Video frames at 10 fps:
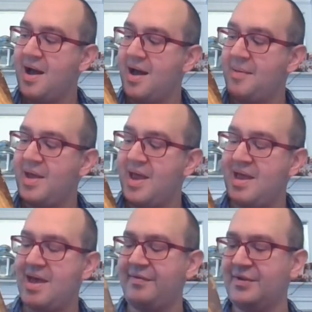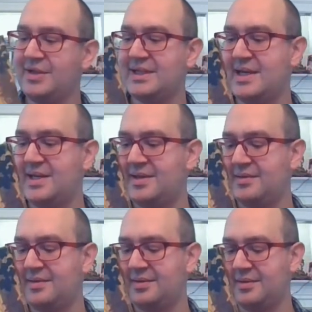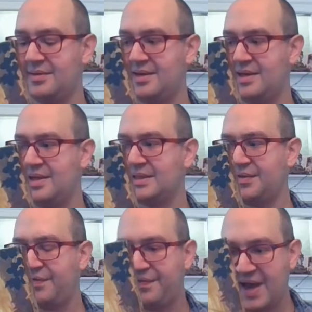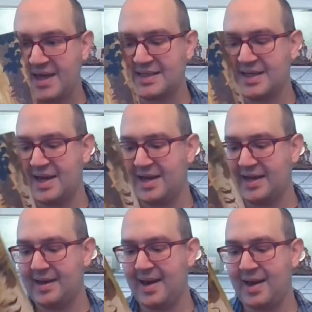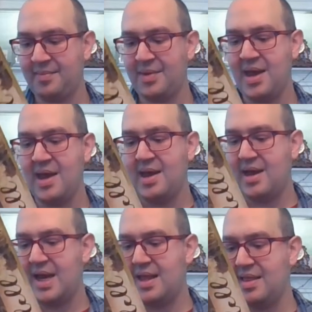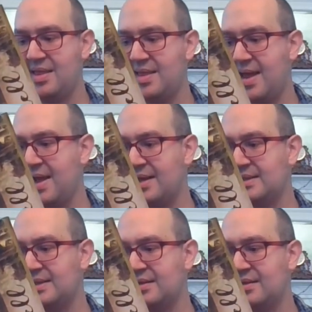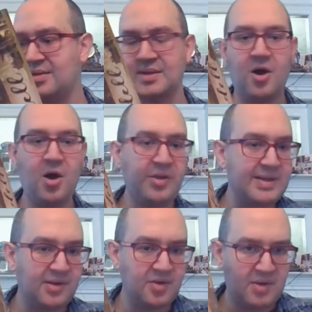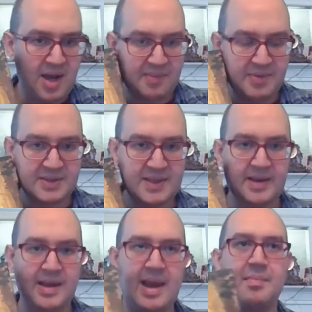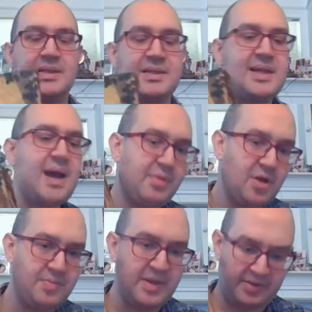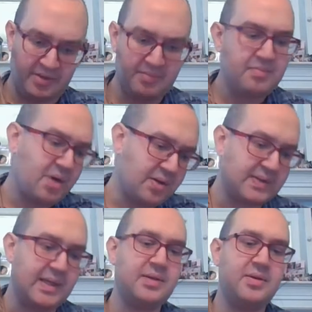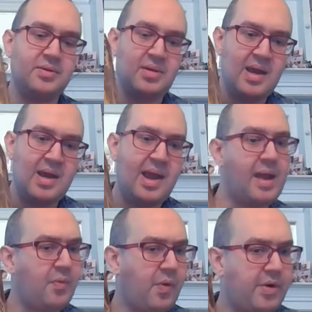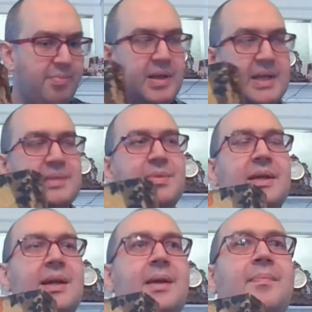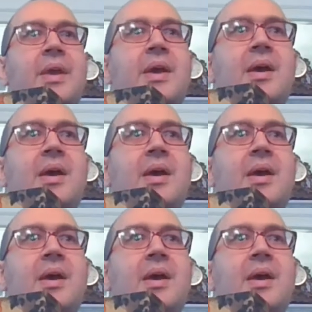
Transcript: Everdell is a fascinating game in that there's all these little combos in the game. It's a tableau builder mostly. You're in a worker placement game.